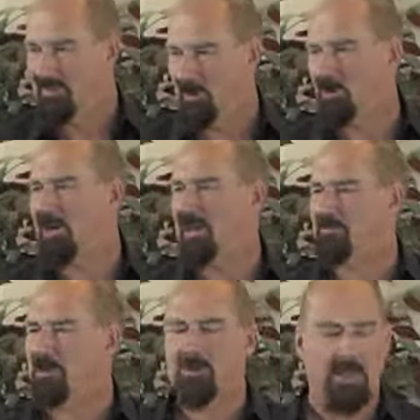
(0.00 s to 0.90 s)
Oh, and
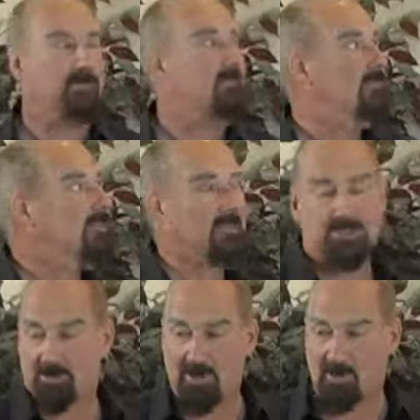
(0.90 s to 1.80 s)
then, okay. Yeah. Do you need
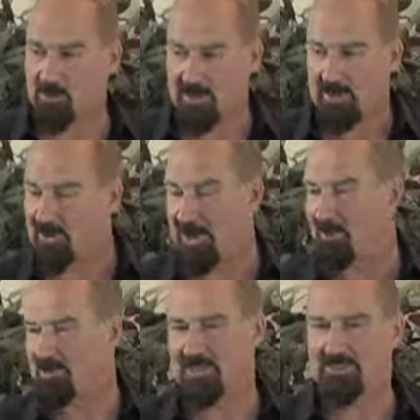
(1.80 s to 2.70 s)
some help with it, or are you
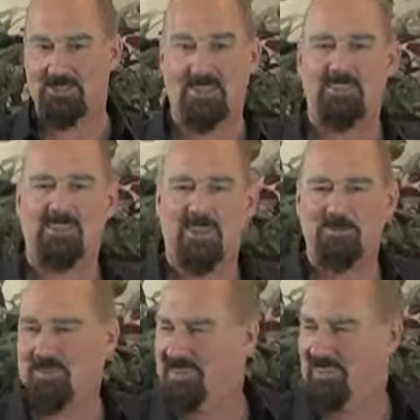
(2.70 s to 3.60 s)
happy to just leave it
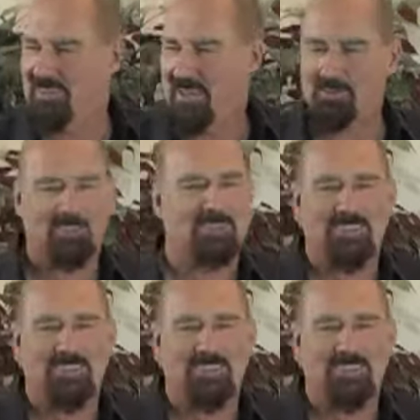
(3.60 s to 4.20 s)
empty? No, Hang on.